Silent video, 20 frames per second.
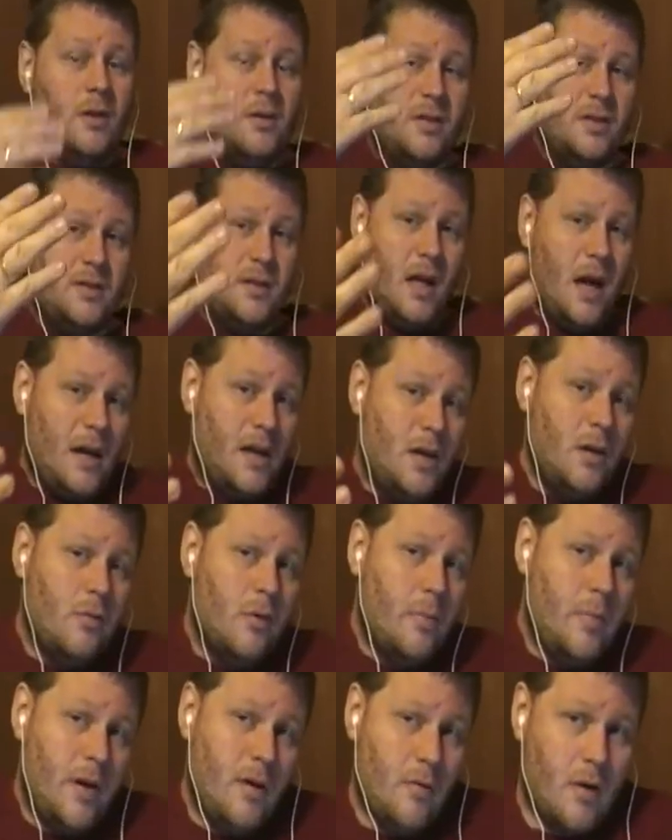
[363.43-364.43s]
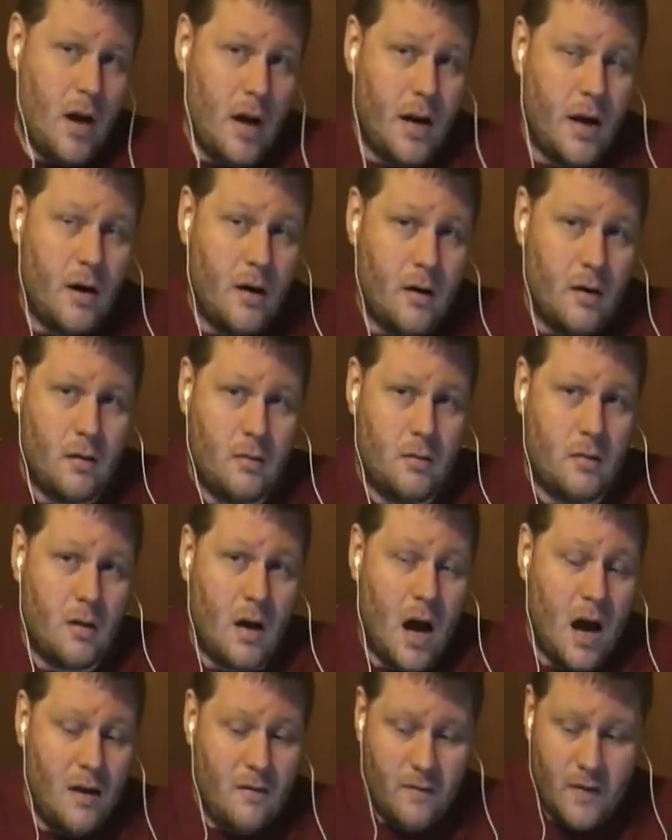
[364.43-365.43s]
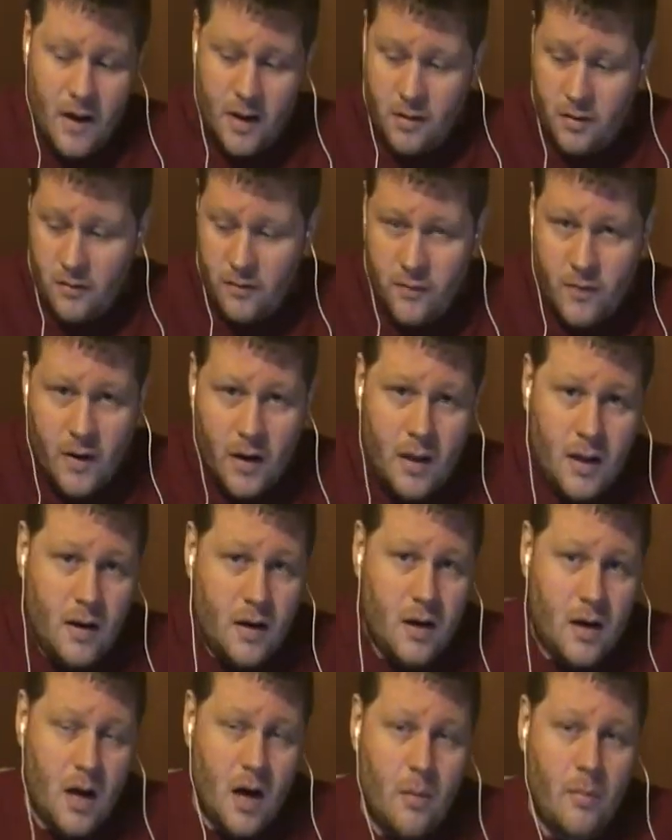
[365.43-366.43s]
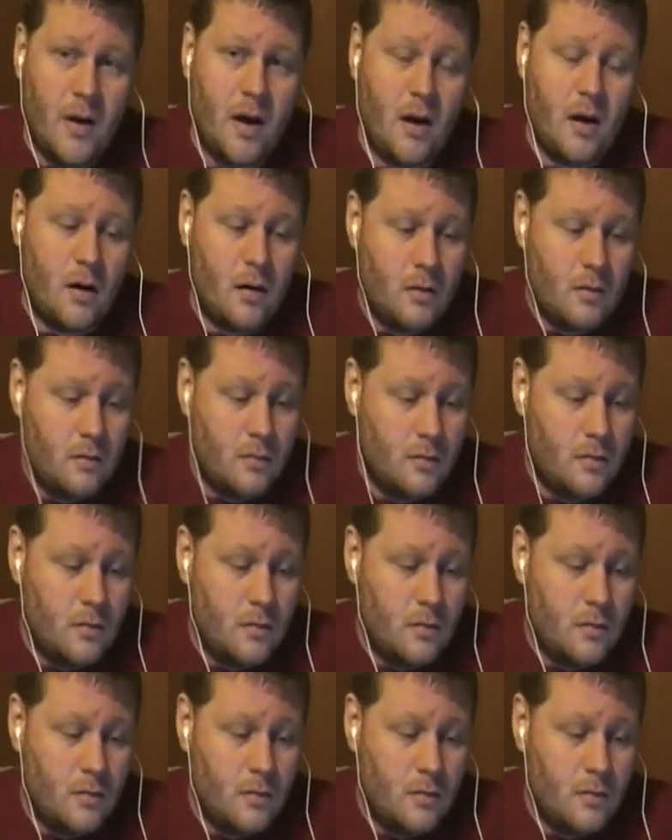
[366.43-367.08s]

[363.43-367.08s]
just like you would be right here. I invite you freely to come here.